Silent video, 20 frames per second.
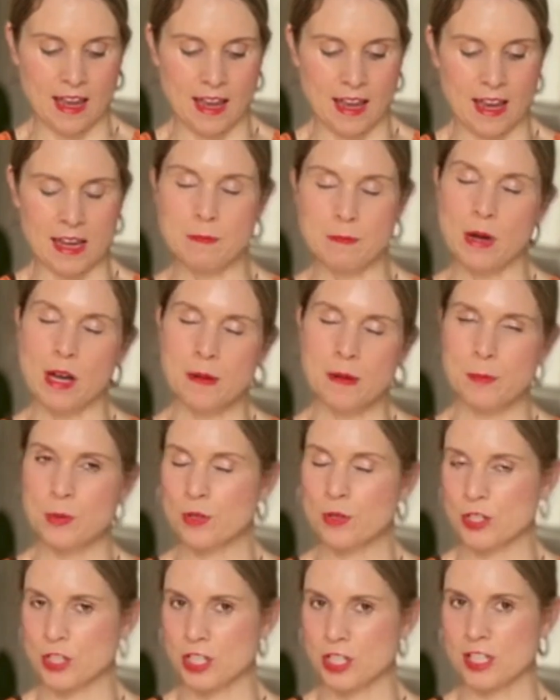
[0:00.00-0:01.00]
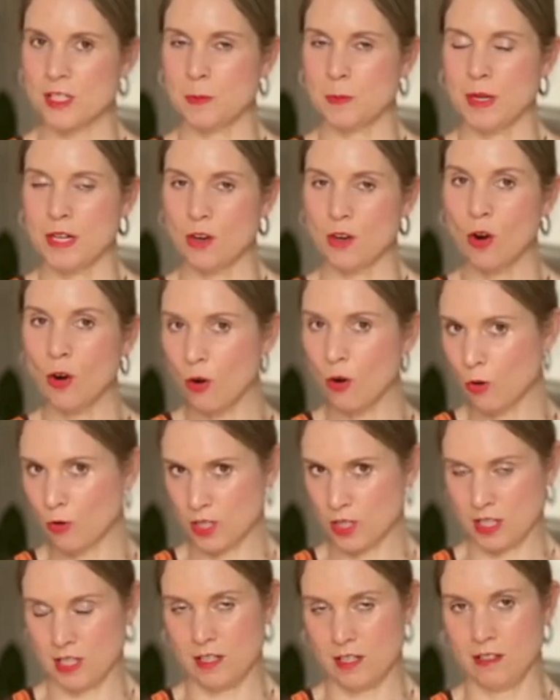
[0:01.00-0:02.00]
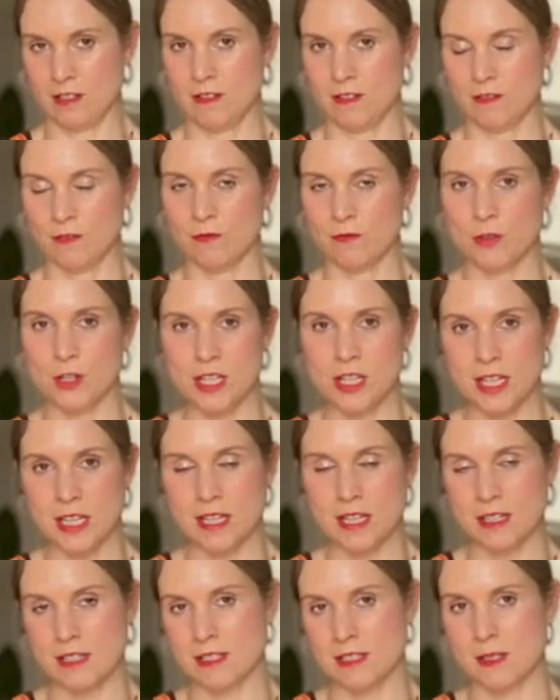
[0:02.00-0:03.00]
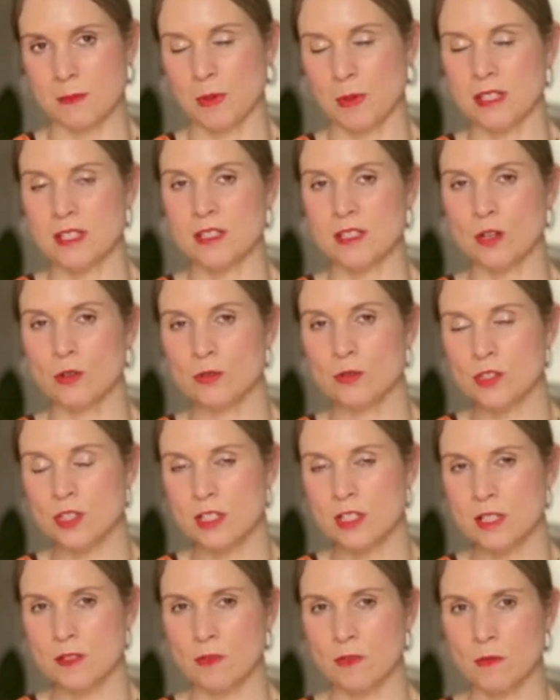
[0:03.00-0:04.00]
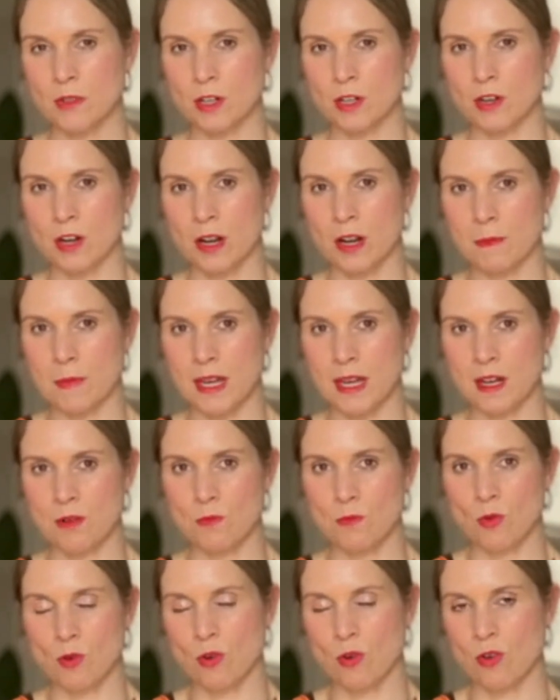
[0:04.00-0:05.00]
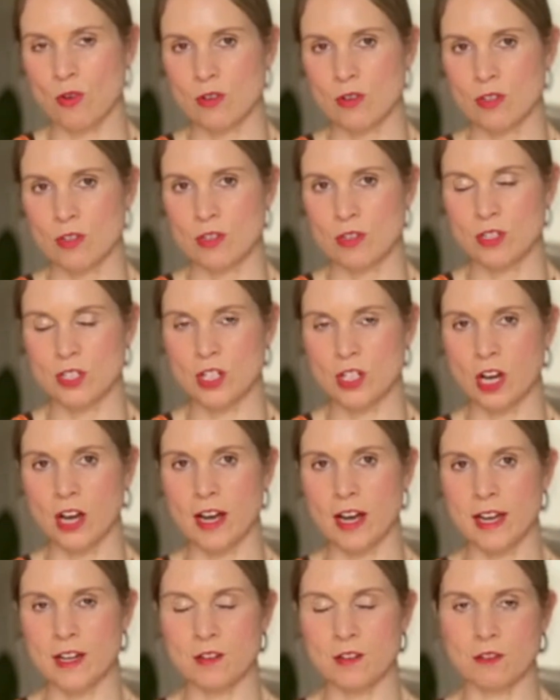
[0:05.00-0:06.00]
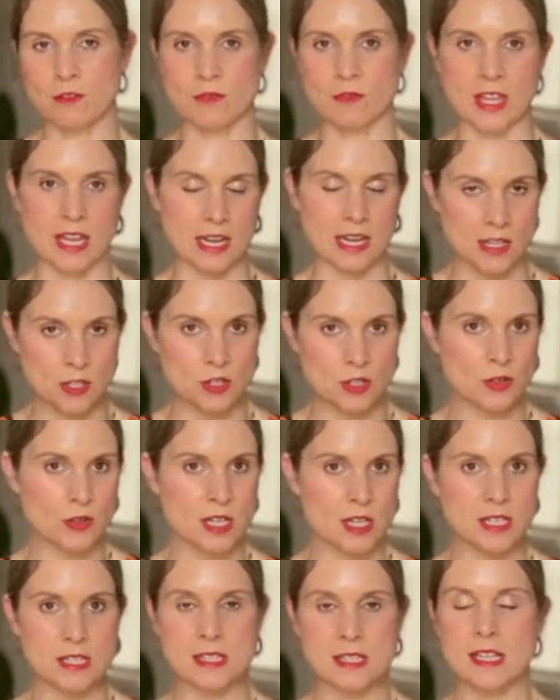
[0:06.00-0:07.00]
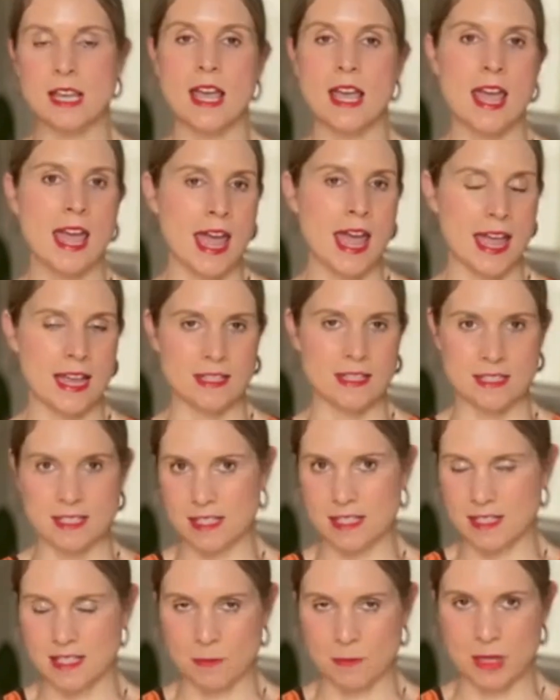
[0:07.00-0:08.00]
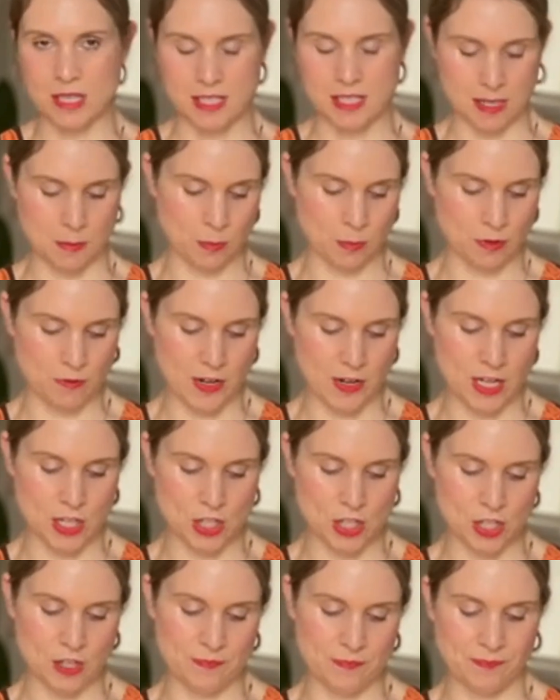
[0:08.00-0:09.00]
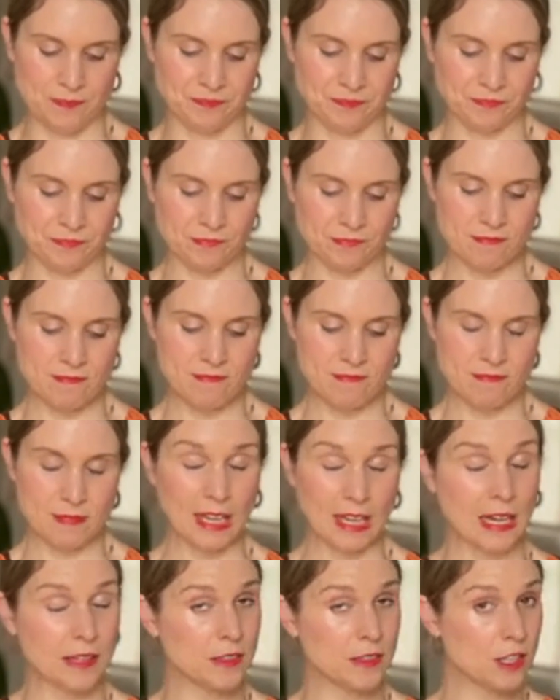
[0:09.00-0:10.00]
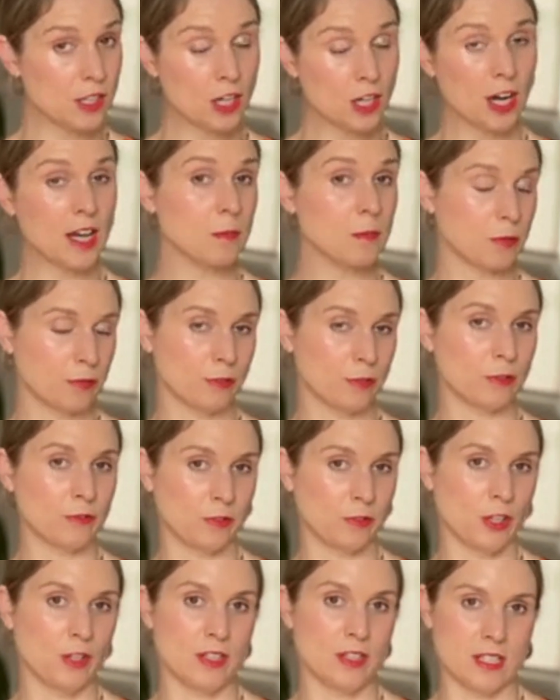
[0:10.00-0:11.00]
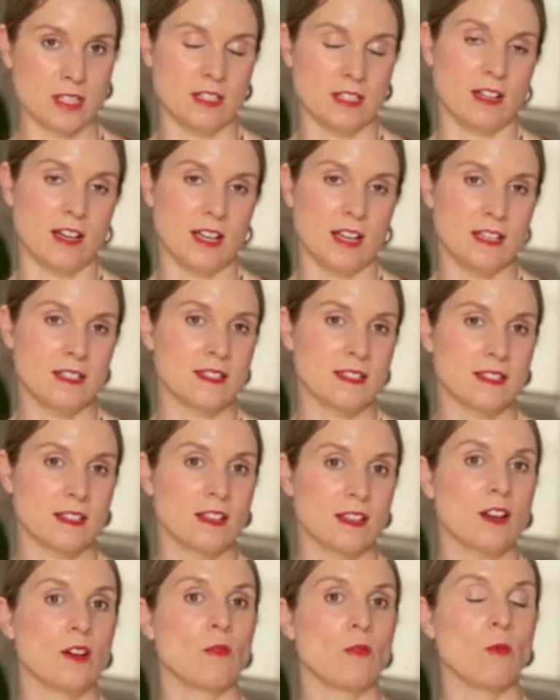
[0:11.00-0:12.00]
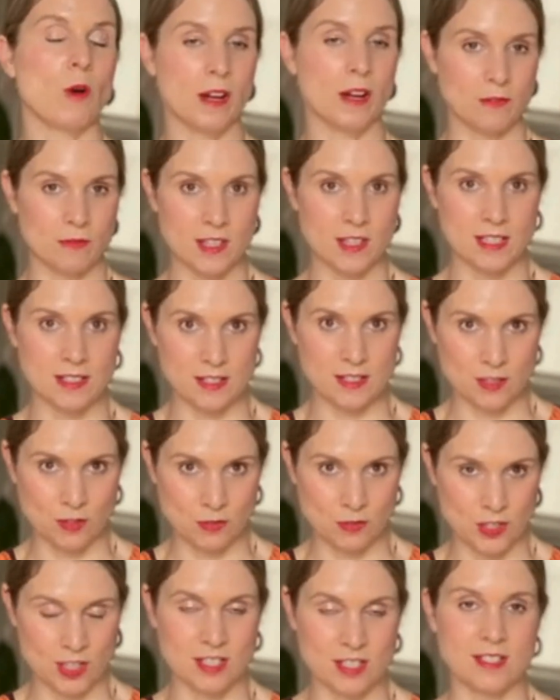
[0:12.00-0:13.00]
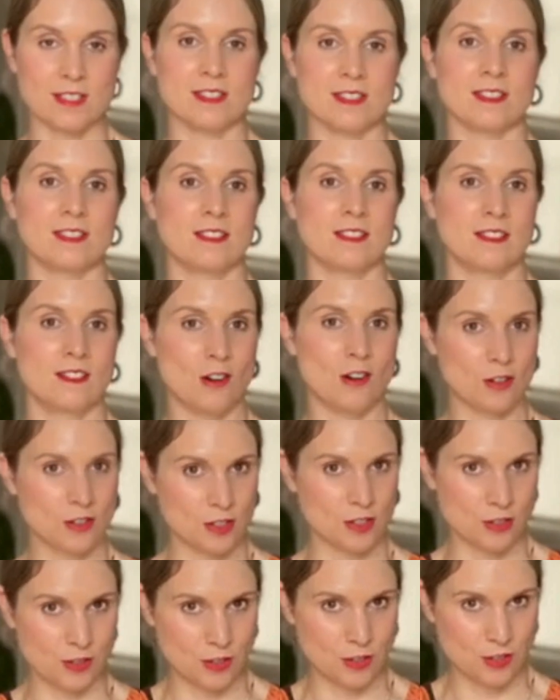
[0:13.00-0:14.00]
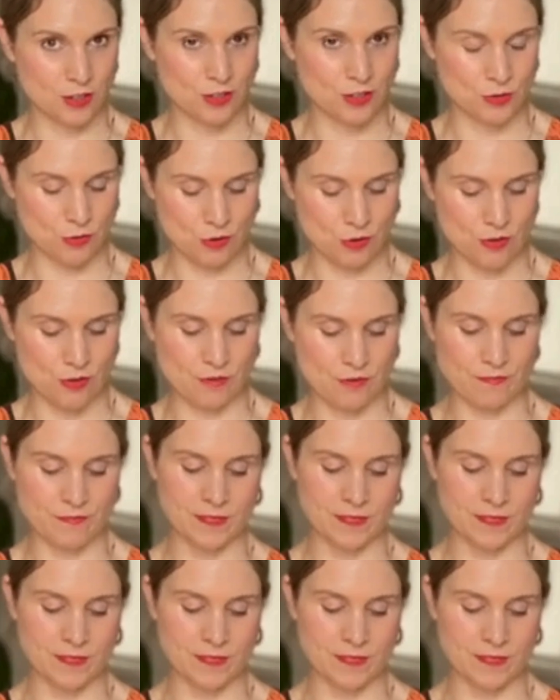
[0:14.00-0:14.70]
In my book, she's been haunted for years by soldiers from the Crimean War who died of their injuries and systemic deprivation. And the night before Florence dies, one of these soldiers knocks on her door.